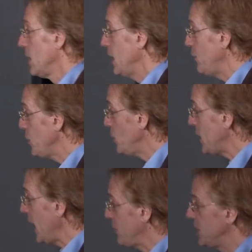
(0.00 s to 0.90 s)
if you would
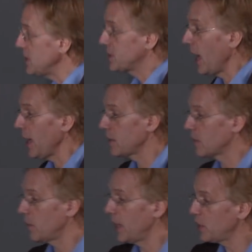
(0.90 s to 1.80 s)
have this
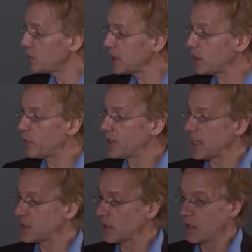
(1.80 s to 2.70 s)
diagram and you think of it
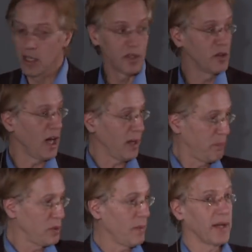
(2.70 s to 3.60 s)
as a, you, I
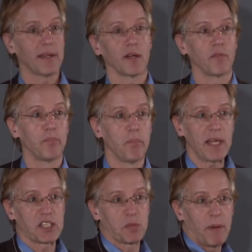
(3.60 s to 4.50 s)
put my kind of
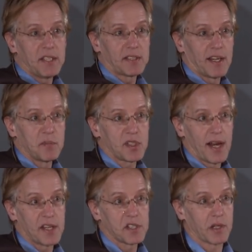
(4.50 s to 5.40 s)
big space-time
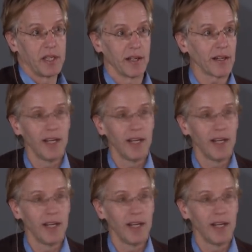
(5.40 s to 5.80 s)
slicer here